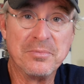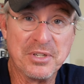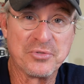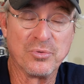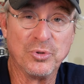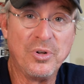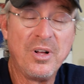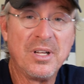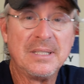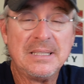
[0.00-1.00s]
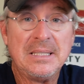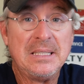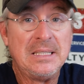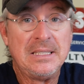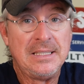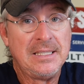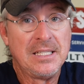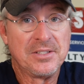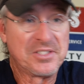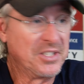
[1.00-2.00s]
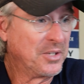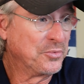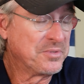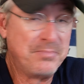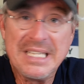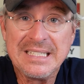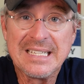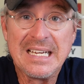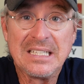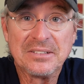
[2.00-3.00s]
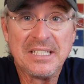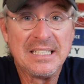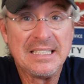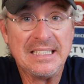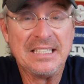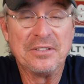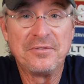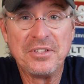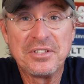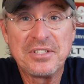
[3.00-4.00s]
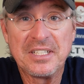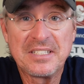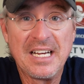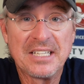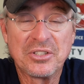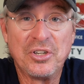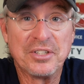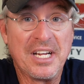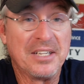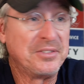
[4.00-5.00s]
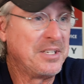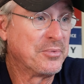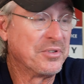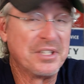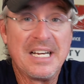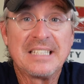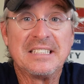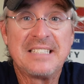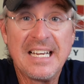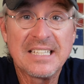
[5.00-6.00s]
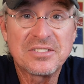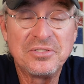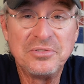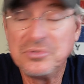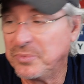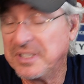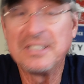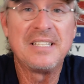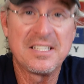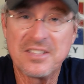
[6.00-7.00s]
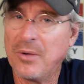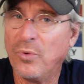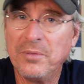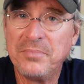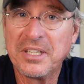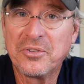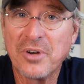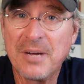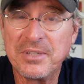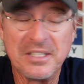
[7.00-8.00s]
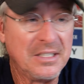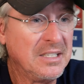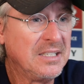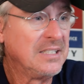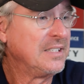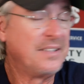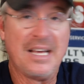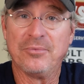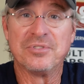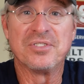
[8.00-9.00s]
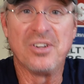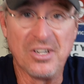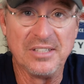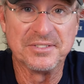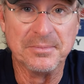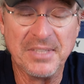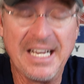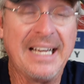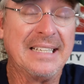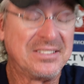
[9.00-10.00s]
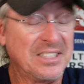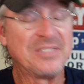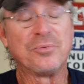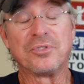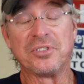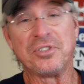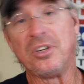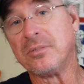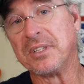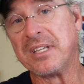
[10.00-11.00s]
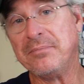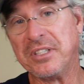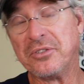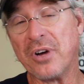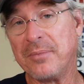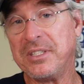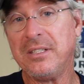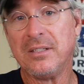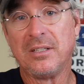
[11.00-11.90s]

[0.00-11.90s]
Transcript: to miserable. The sun was beating down and the fish had kind of gone out deeper than I could cast to. We did catch that one big crappie. That was awesome. And since we're going to talk about that big crappie,